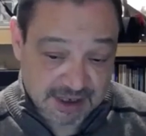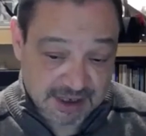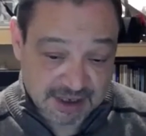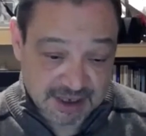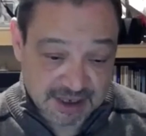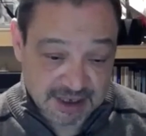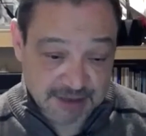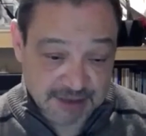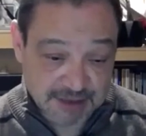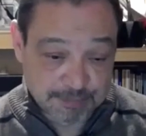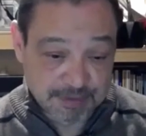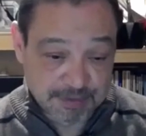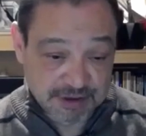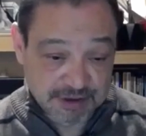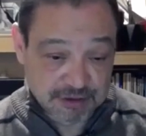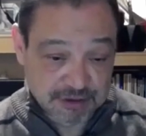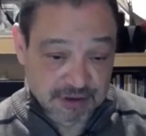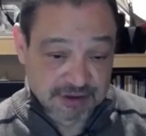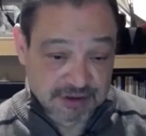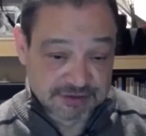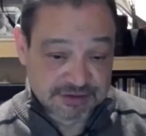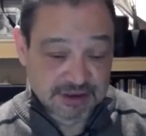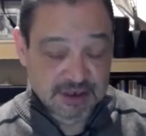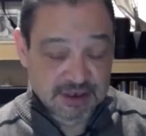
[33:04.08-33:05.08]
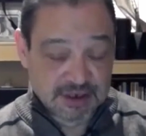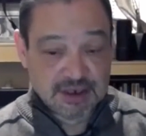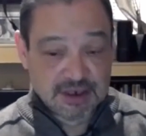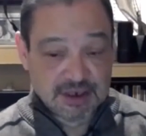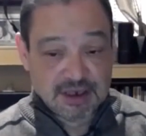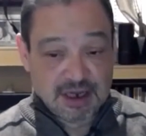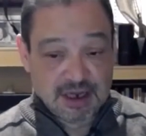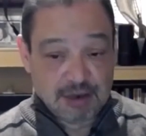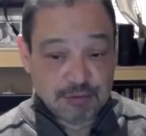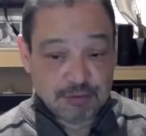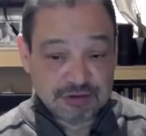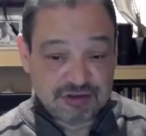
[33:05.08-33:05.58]
head, because
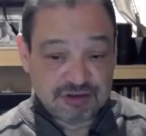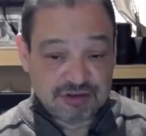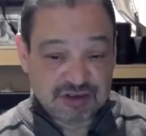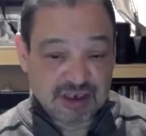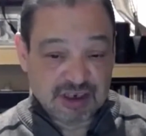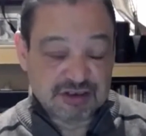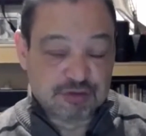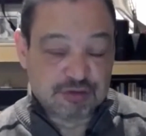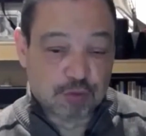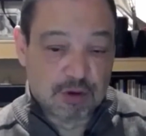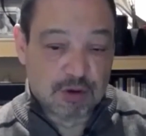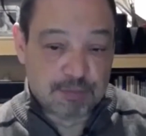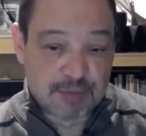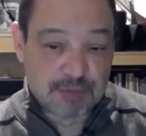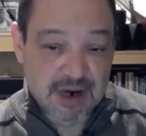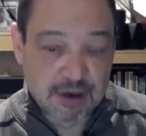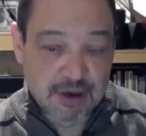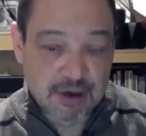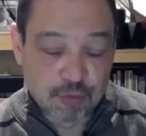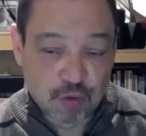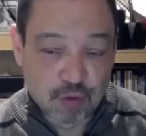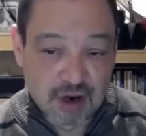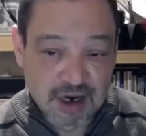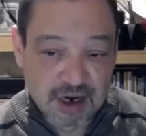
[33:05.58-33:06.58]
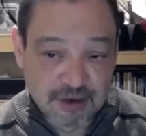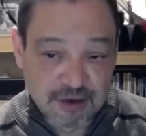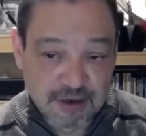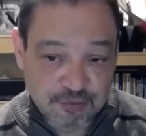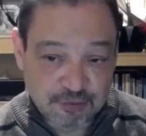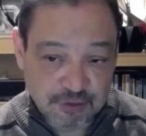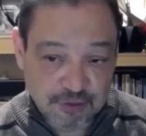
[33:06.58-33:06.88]
I was just with my wife